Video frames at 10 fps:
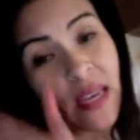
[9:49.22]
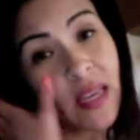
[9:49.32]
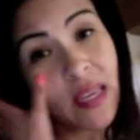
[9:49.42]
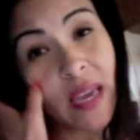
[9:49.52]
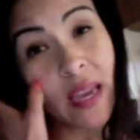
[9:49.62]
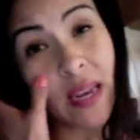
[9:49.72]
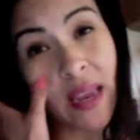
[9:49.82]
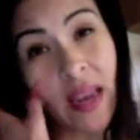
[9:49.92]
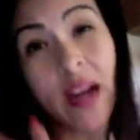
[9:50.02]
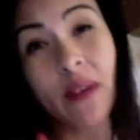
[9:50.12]
Get
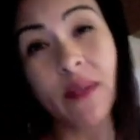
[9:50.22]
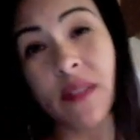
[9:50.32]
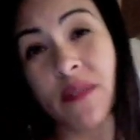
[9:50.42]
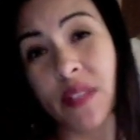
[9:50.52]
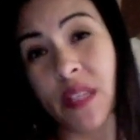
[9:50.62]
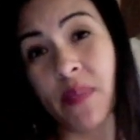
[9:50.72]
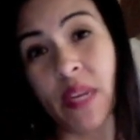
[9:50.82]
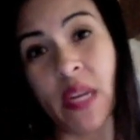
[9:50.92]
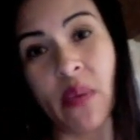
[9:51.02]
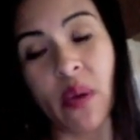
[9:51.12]
8 hours of sleep
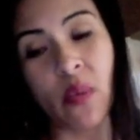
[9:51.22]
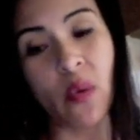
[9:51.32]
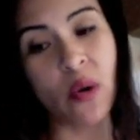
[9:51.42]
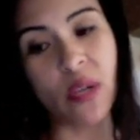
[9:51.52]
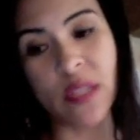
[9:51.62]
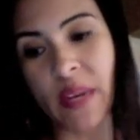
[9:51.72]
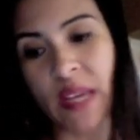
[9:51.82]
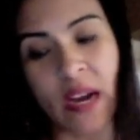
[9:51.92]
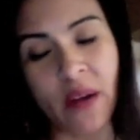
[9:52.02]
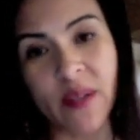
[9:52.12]
minimum, or as many
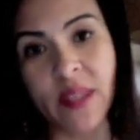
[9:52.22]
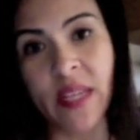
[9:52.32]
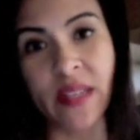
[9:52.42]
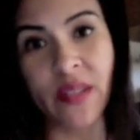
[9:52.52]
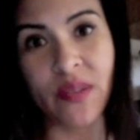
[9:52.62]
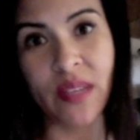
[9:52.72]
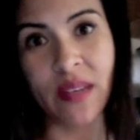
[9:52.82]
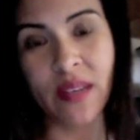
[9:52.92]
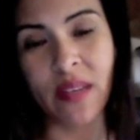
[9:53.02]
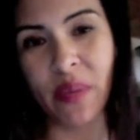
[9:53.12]
hours as you need.
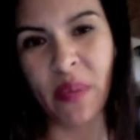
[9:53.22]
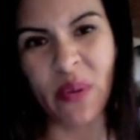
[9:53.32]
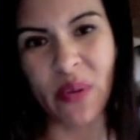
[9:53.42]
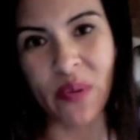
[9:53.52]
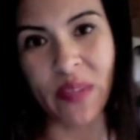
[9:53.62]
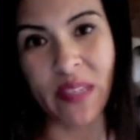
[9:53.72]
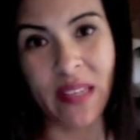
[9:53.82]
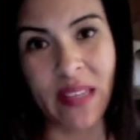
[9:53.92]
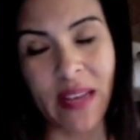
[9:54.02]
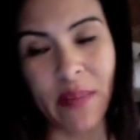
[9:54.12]
Some people don't really
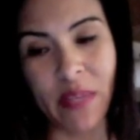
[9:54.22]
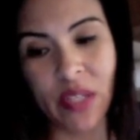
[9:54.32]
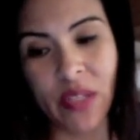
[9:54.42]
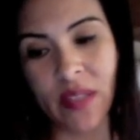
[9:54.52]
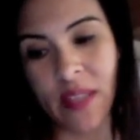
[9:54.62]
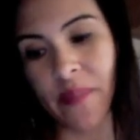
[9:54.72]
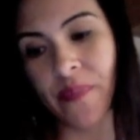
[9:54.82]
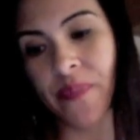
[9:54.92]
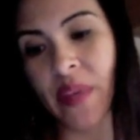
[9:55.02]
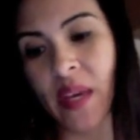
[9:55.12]
need that much sleep.
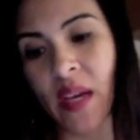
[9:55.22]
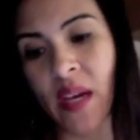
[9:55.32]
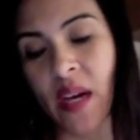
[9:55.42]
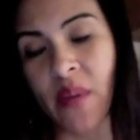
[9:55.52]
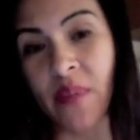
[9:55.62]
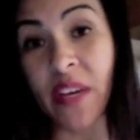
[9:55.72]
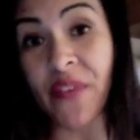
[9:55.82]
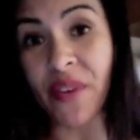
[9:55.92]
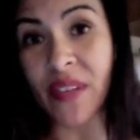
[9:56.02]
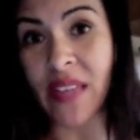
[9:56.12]
Me,
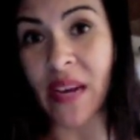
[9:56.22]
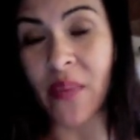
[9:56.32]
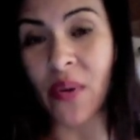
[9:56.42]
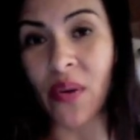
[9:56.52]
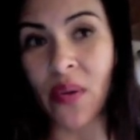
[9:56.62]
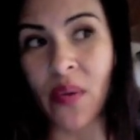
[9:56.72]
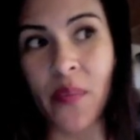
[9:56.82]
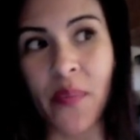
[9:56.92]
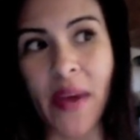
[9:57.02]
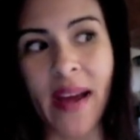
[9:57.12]
for example,
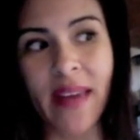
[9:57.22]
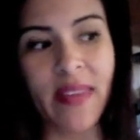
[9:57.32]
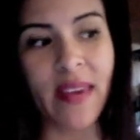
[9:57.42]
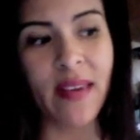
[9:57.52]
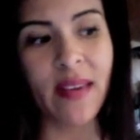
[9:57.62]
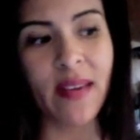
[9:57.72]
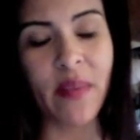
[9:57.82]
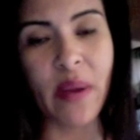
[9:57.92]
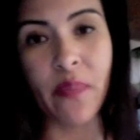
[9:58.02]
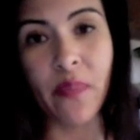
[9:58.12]
my
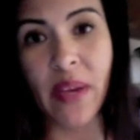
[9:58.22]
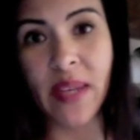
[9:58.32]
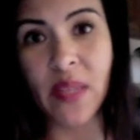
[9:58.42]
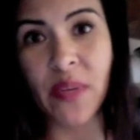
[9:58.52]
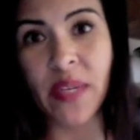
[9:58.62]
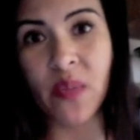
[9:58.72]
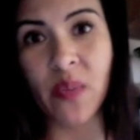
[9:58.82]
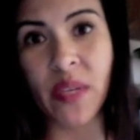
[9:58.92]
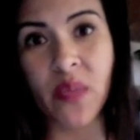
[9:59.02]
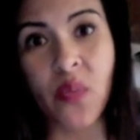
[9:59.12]

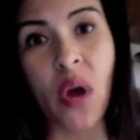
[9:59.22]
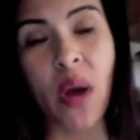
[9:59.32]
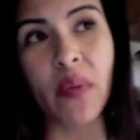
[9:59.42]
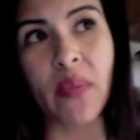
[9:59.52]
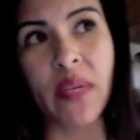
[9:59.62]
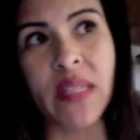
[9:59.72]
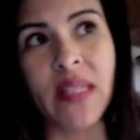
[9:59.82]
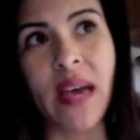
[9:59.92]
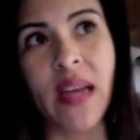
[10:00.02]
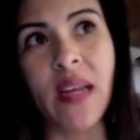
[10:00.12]
biggest problem is
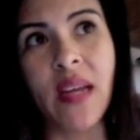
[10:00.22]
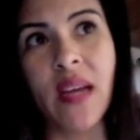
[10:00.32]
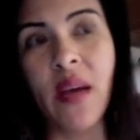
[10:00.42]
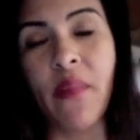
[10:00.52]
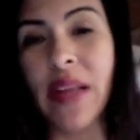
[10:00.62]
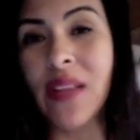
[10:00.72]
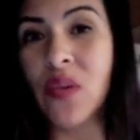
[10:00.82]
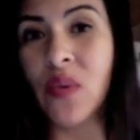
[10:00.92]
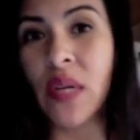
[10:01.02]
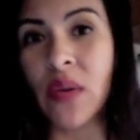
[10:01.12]
that my
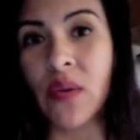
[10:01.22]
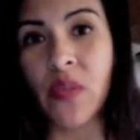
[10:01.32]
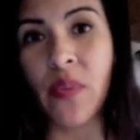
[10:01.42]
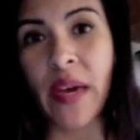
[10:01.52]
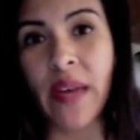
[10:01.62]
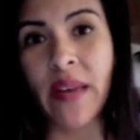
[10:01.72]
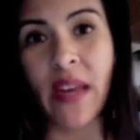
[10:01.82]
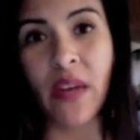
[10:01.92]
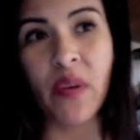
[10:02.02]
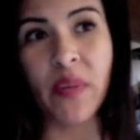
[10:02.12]
little one goes to bed
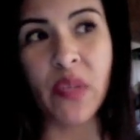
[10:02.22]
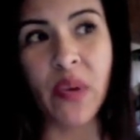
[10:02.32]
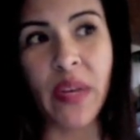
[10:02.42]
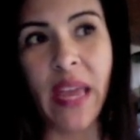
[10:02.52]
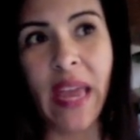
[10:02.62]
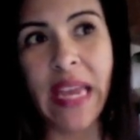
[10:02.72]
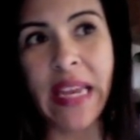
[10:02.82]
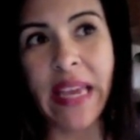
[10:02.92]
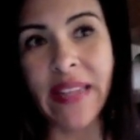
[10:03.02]
anywhere between 8 and